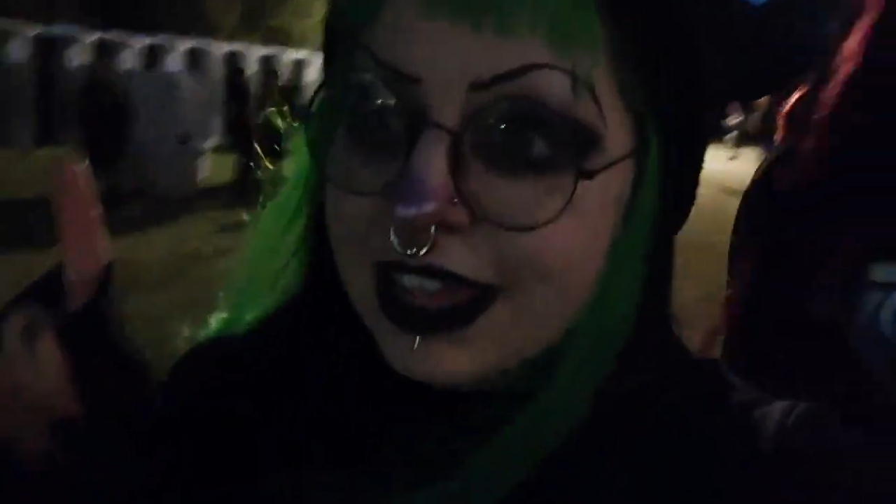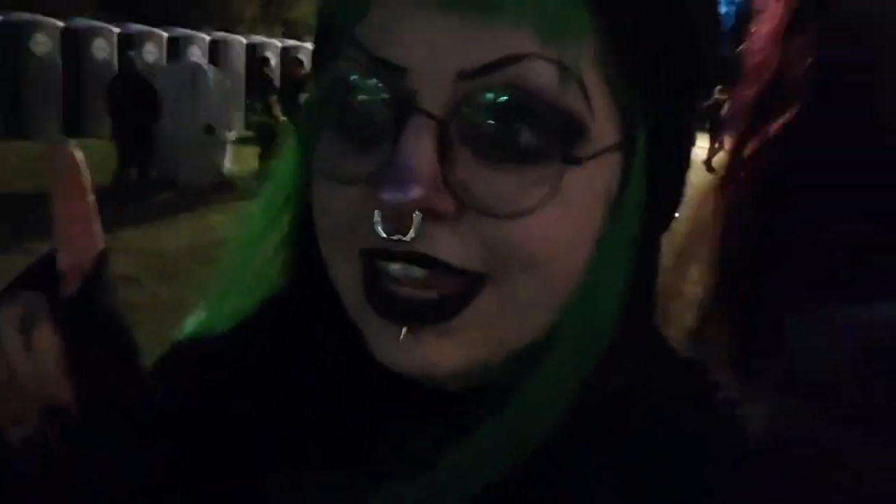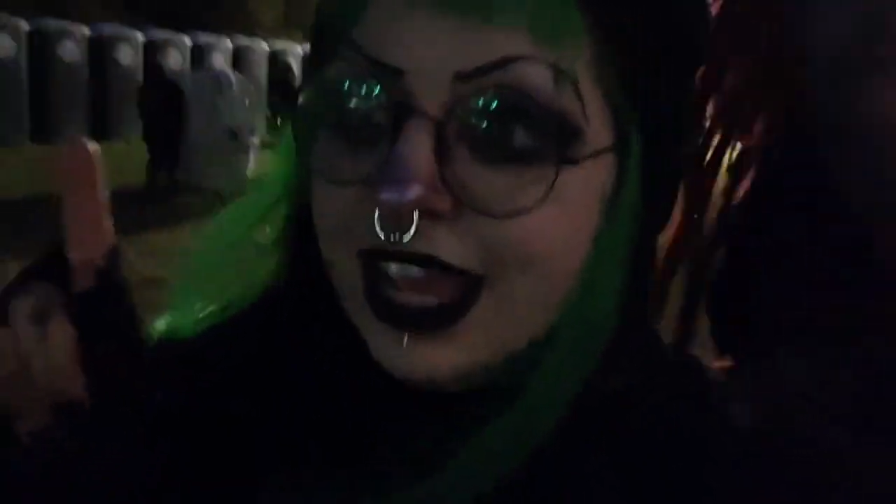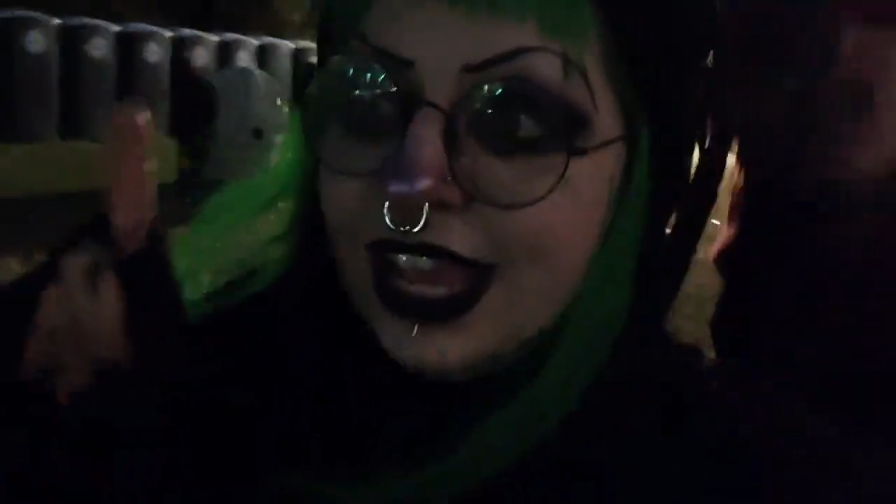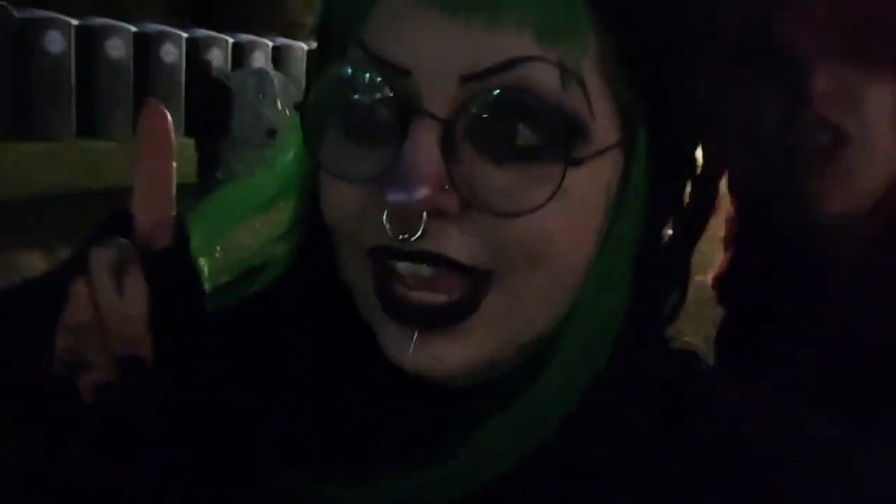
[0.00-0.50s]

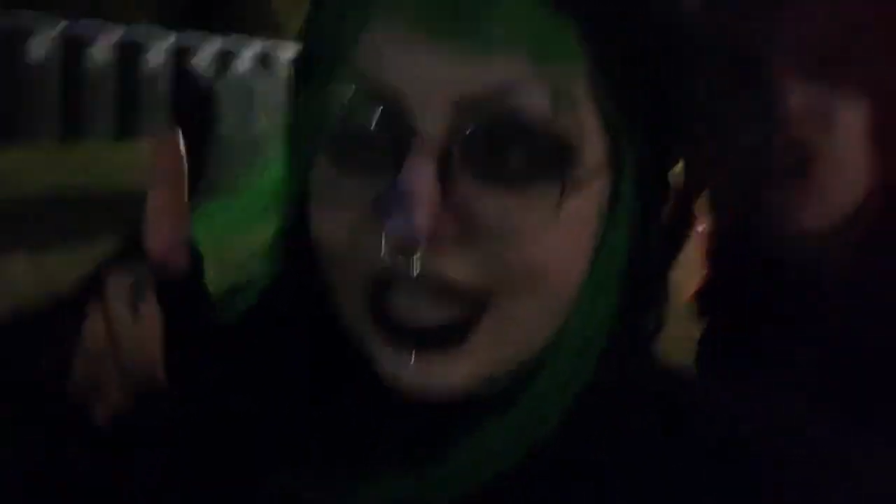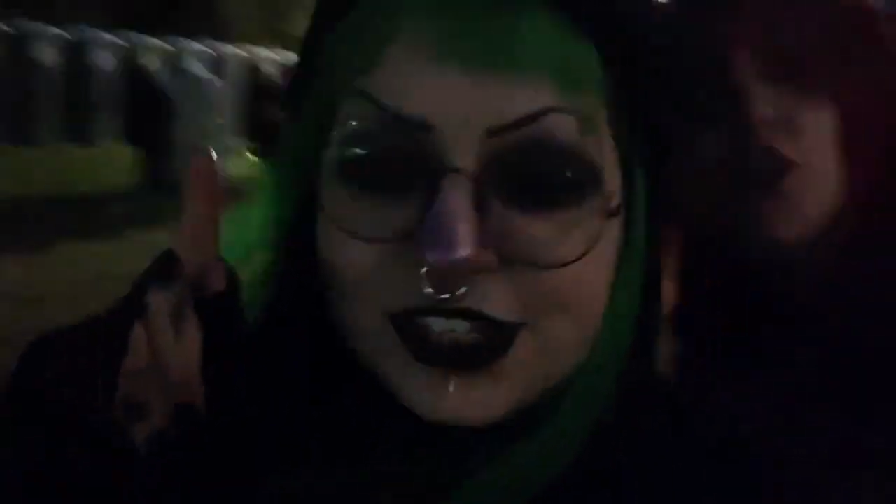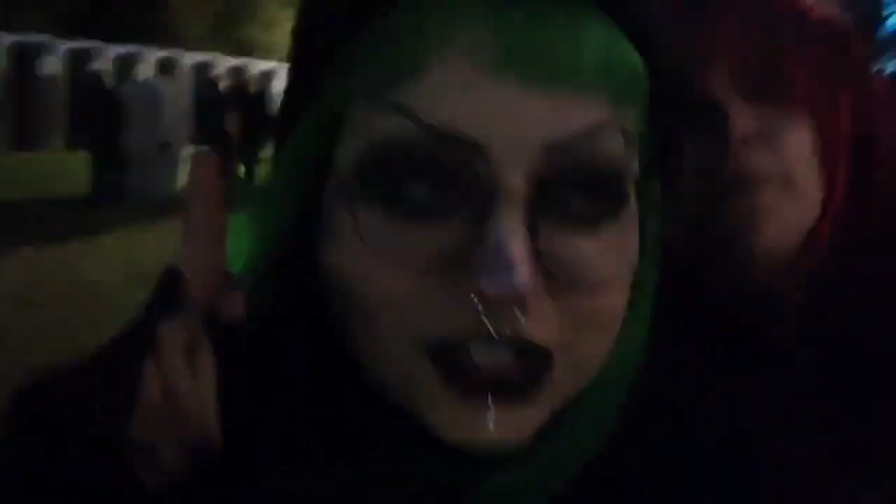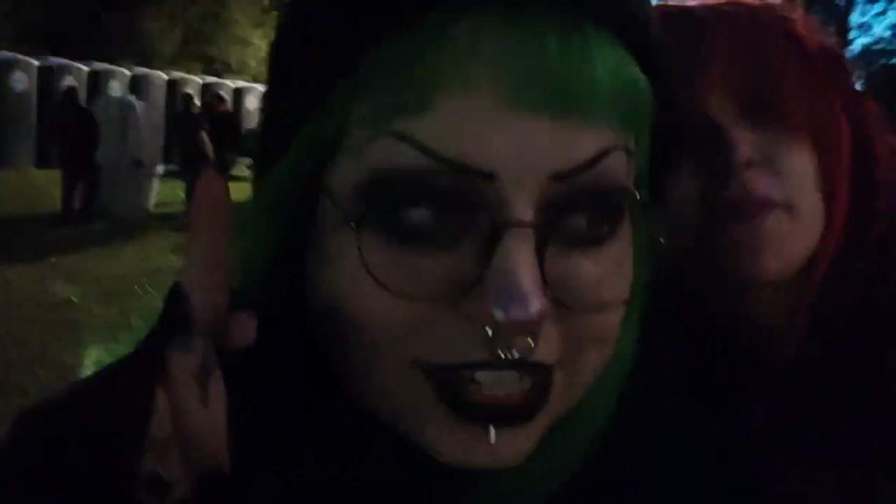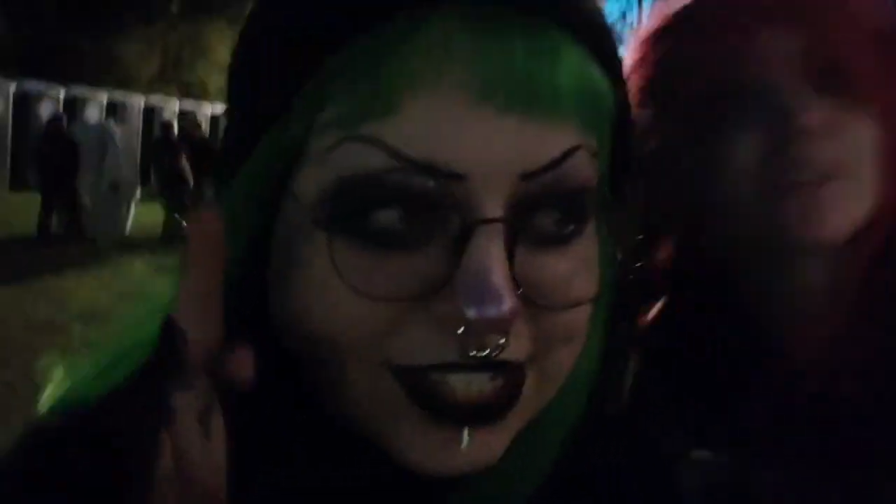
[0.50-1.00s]
Cheesy
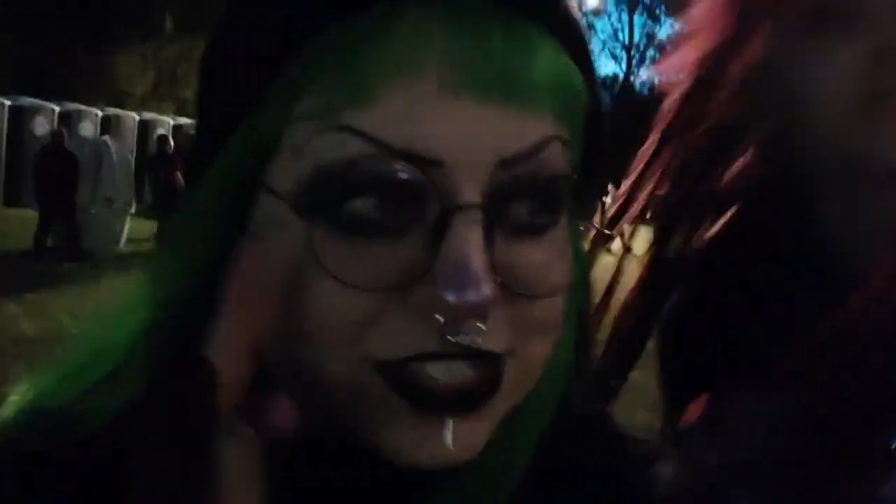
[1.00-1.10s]
chips.